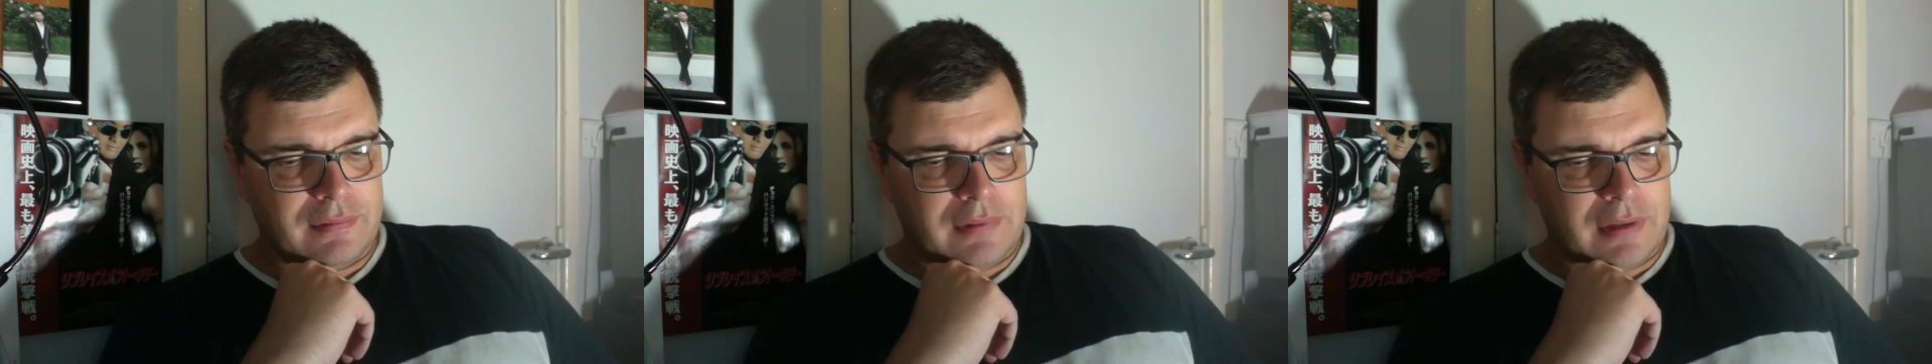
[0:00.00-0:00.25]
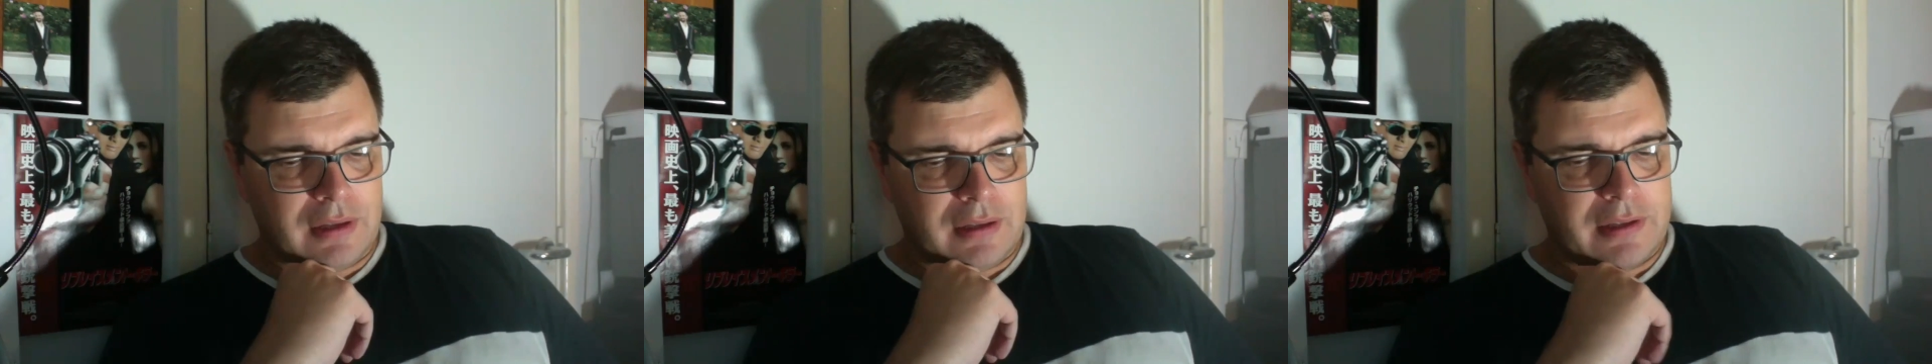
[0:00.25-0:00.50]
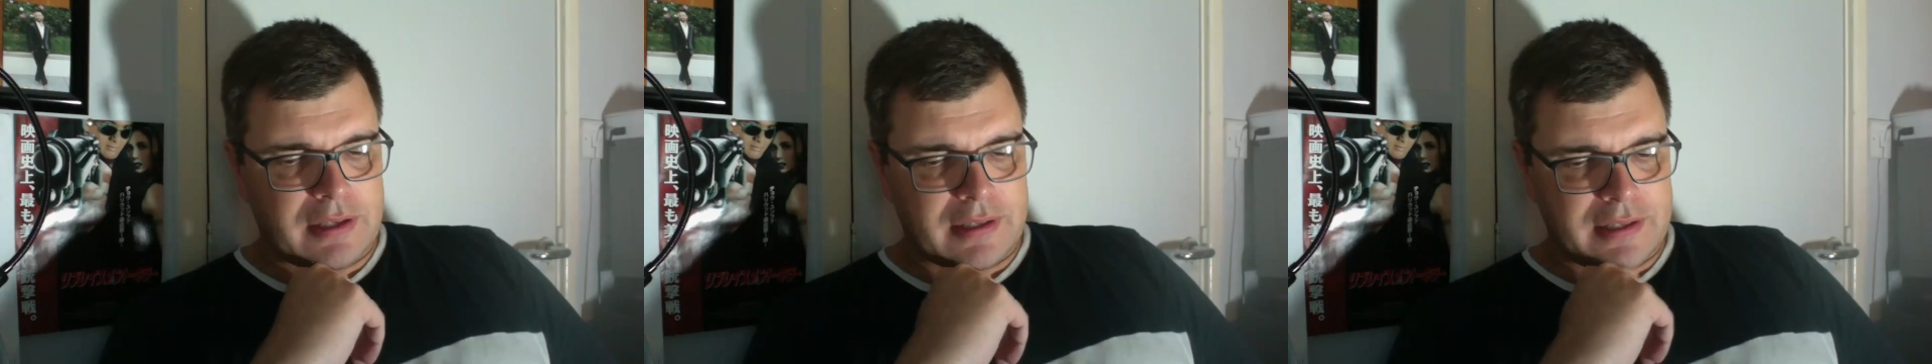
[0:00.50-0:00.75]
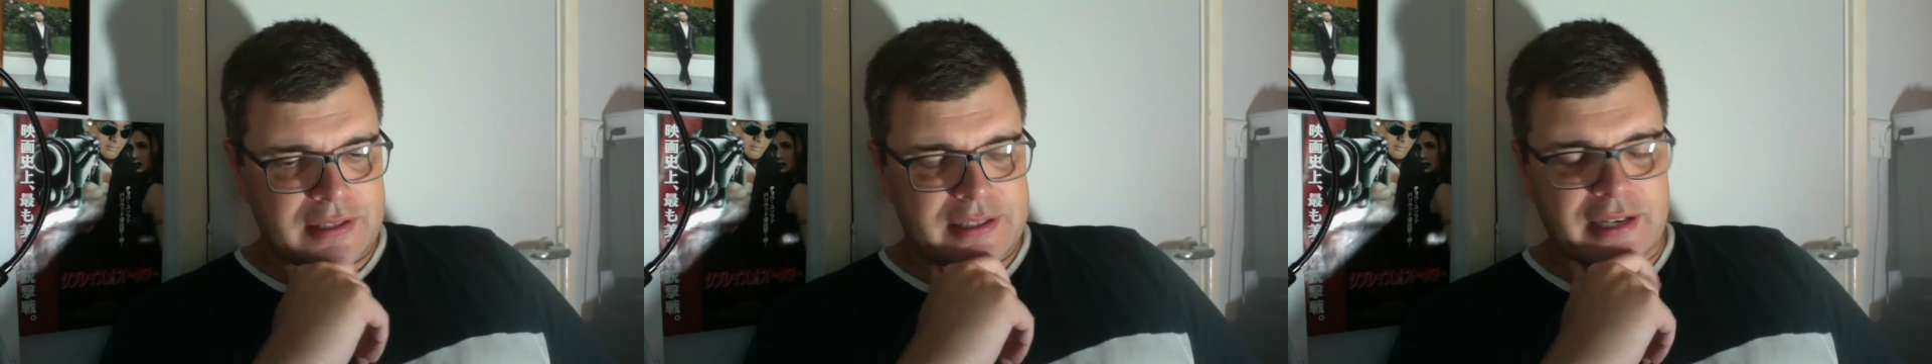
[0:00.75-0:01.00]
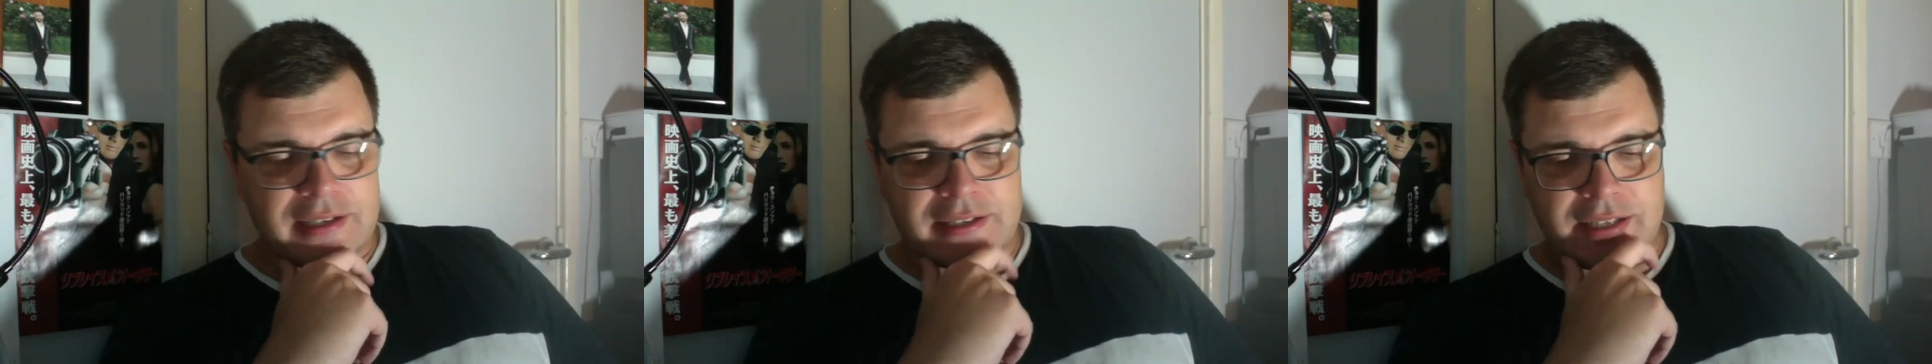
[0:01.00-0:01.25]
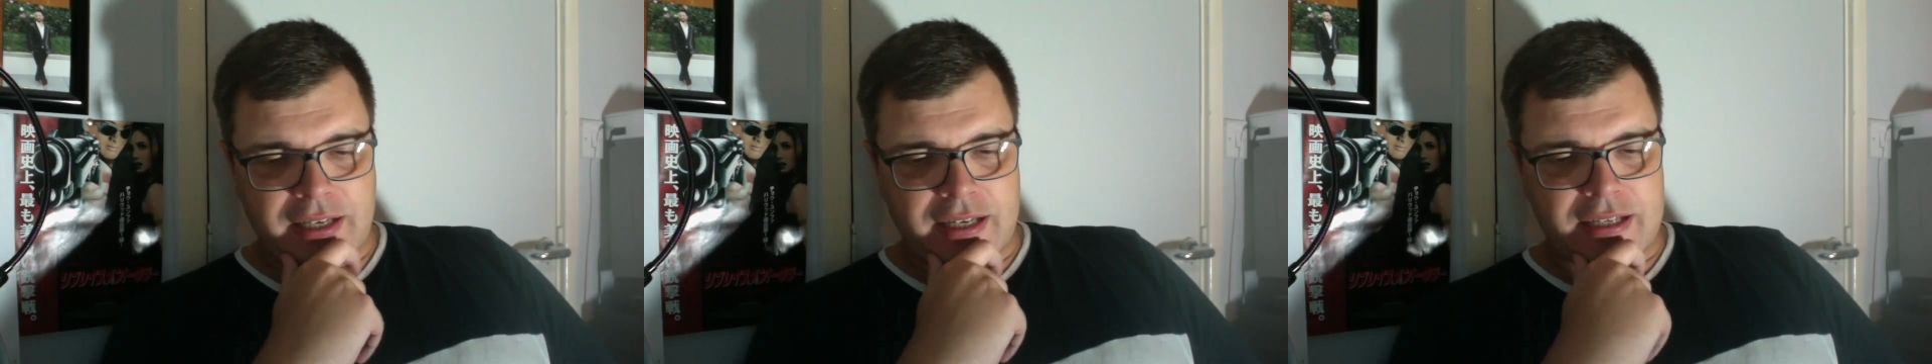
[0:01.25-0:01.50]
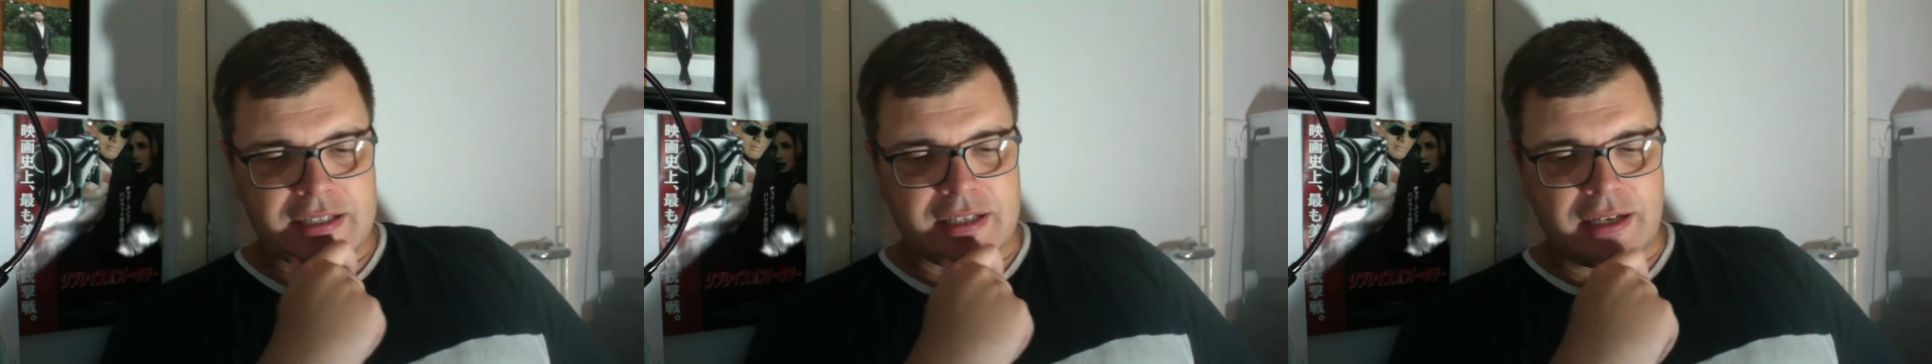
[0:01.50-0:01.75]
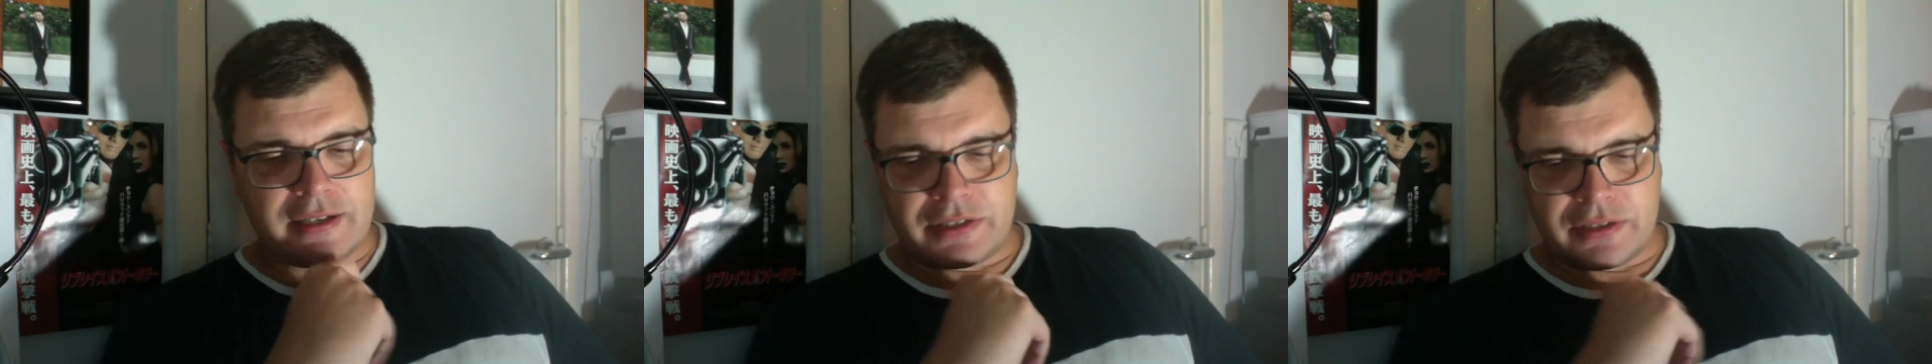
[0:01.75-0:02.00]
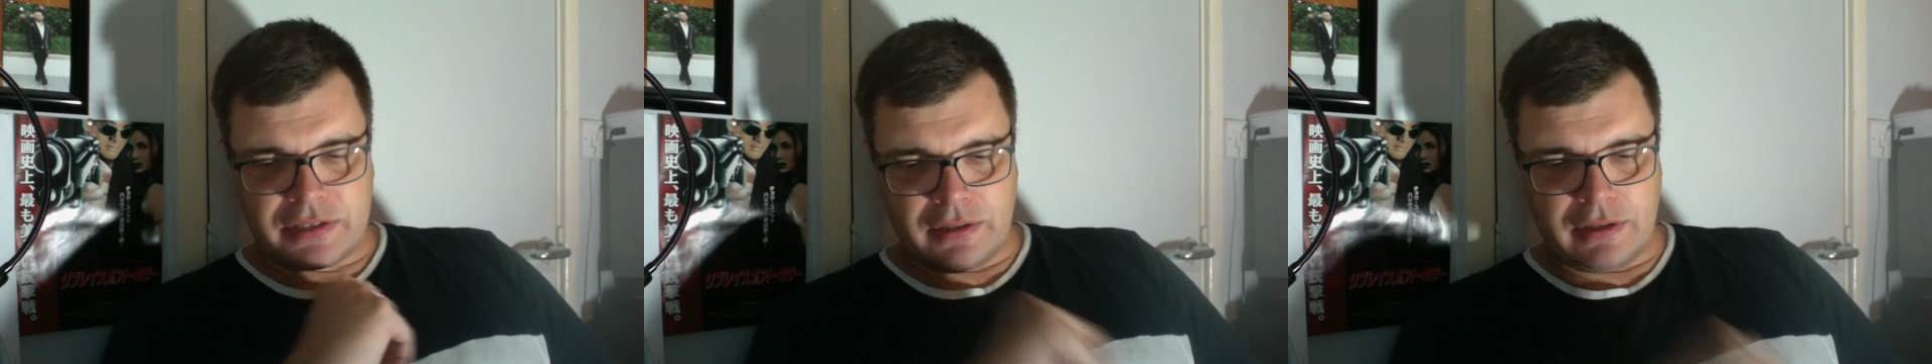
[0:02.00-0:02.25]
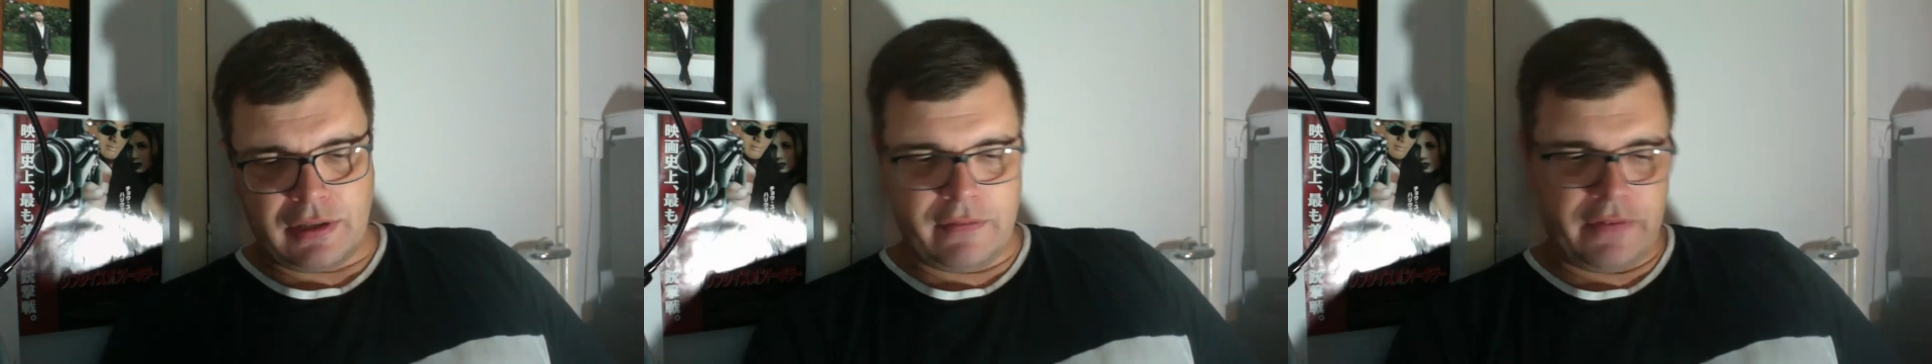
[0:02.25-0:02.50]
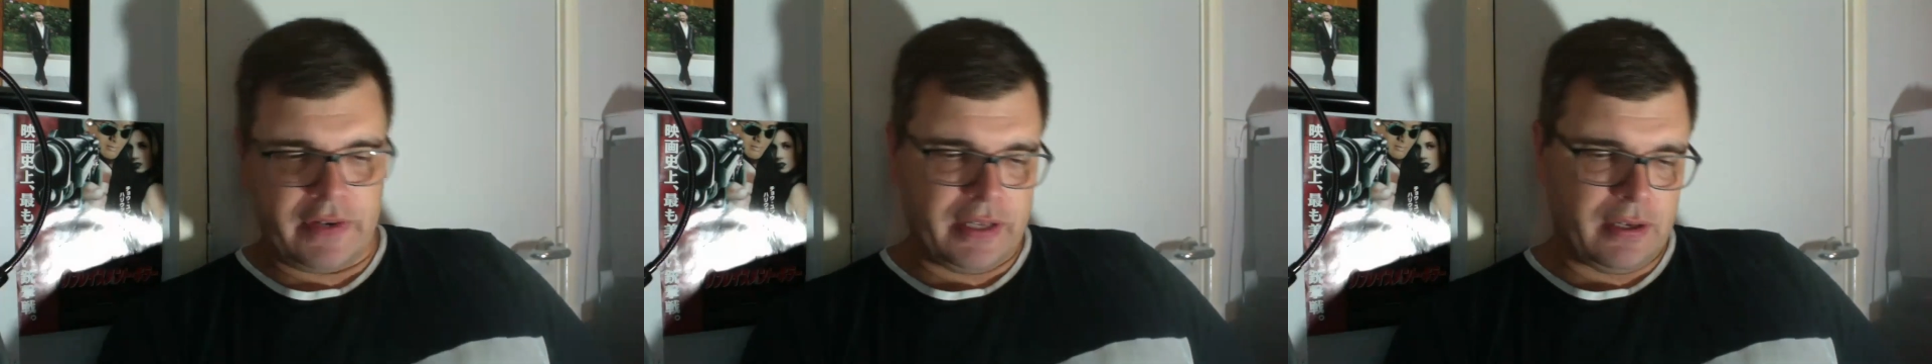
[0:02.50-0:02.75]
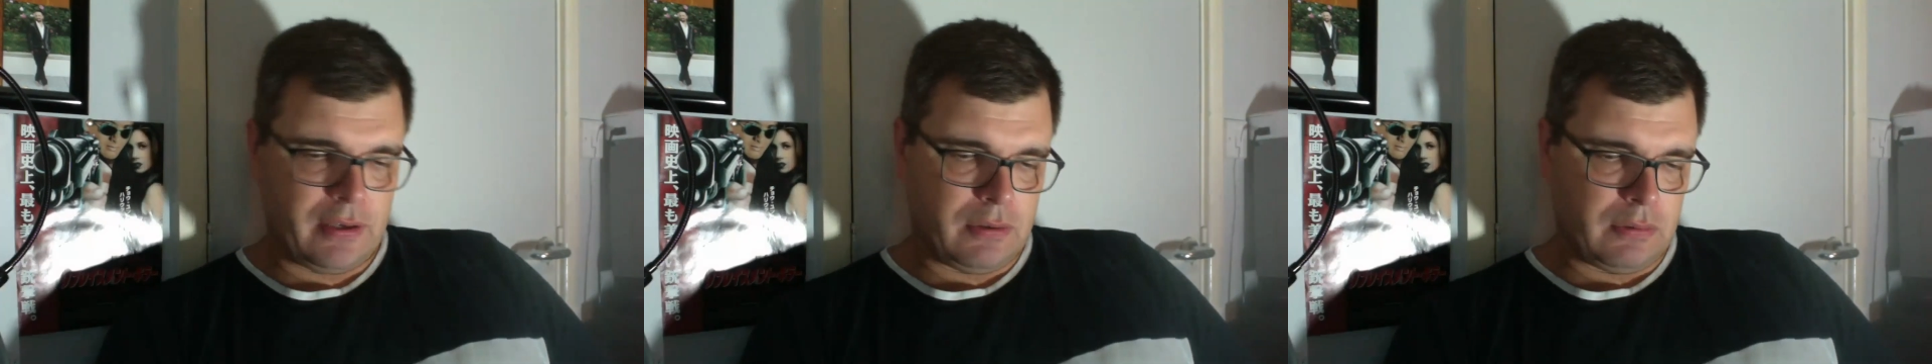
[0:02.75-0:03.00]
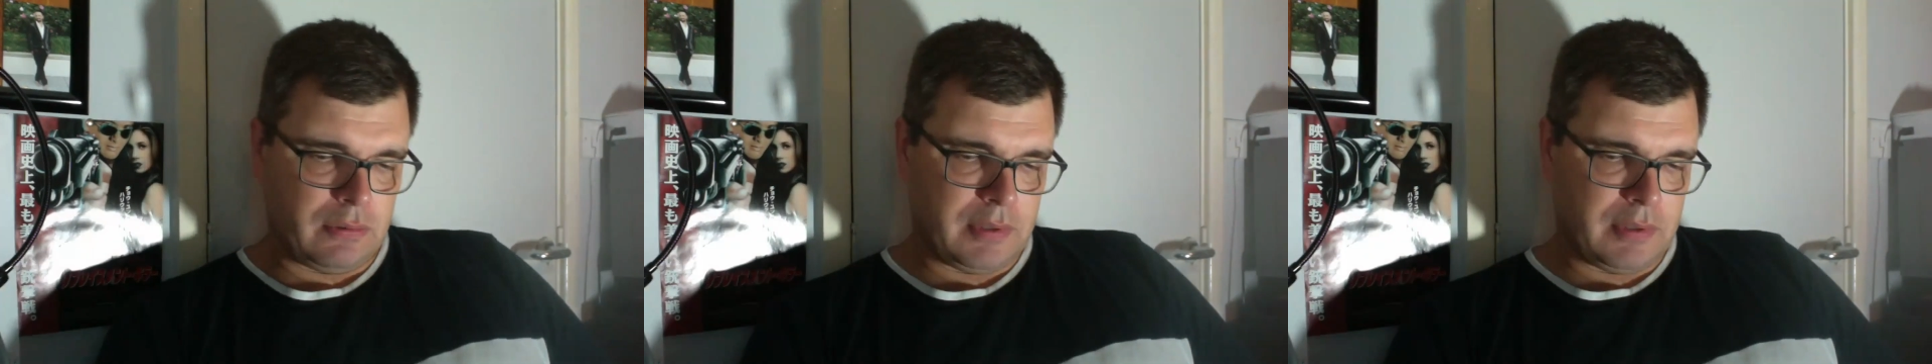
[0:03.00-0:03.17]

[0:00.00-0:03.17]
The saddest thing is I saw a video